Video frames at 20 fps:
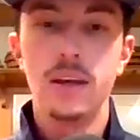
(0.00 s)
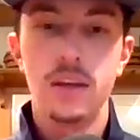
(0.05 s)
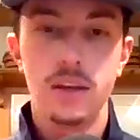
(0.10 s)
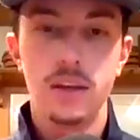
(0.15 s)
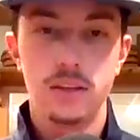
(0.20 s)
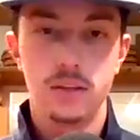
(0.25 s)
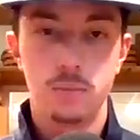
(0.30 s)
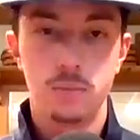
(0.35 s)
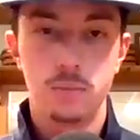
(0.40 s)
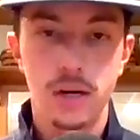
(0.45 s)

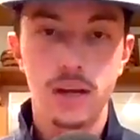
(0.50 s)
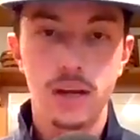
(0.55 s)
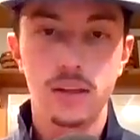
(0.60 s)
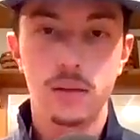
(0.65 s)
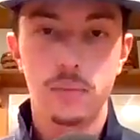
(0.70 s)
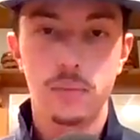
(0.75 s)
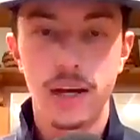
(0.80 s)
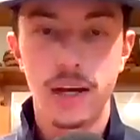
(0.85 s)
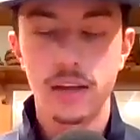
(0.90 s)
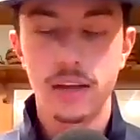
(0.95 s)
is the brand
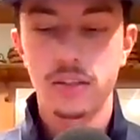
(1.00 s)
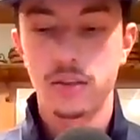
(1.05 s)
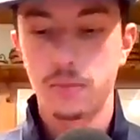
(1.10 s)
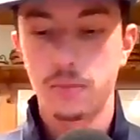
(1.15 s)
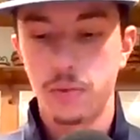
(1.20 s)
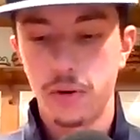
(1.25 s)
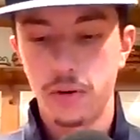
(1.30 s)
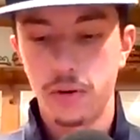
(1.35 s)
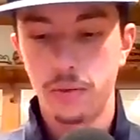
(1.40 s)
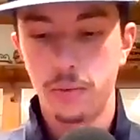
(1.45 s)
of
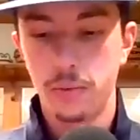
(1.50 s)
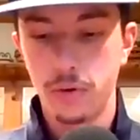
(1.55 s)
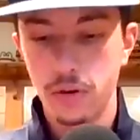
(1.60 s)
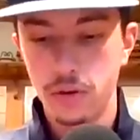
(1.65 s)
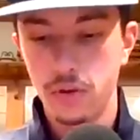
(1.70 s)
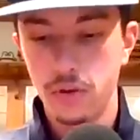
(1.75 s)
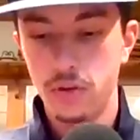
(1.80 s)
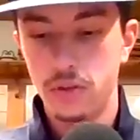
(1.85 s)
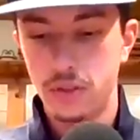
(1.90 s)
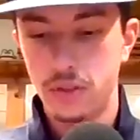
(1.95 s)
basketball we're
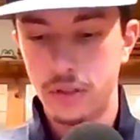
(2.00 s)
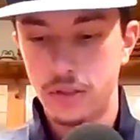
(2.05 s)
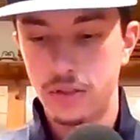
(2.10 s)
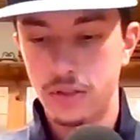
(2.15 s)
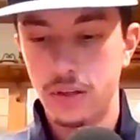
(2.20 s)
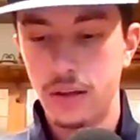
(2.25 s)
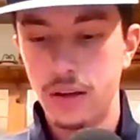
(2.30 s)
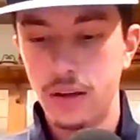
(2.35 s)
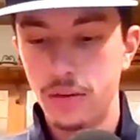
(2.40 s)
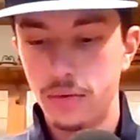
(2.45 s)
used to
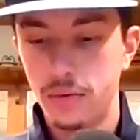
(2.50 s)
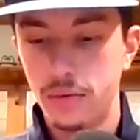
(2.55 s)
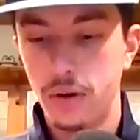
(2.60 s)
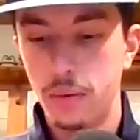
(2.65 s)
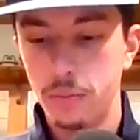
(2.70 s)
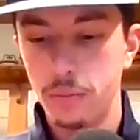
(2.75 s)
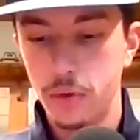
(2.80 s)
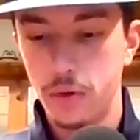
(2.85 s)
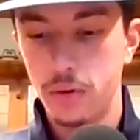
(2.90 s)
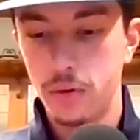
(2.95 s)
seeing
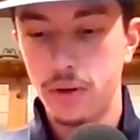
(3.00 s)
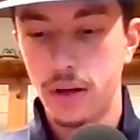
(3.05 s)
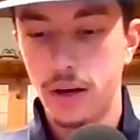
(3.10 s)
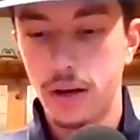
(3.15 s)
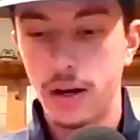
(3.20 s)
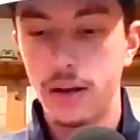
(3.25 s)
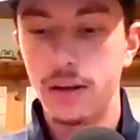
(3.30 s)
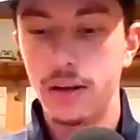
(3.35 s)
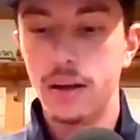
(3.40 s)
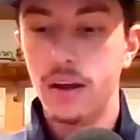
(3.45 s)
from
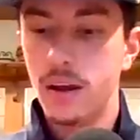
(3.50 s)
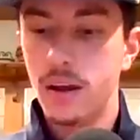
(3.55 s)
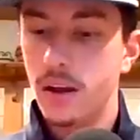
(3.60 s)
UConn,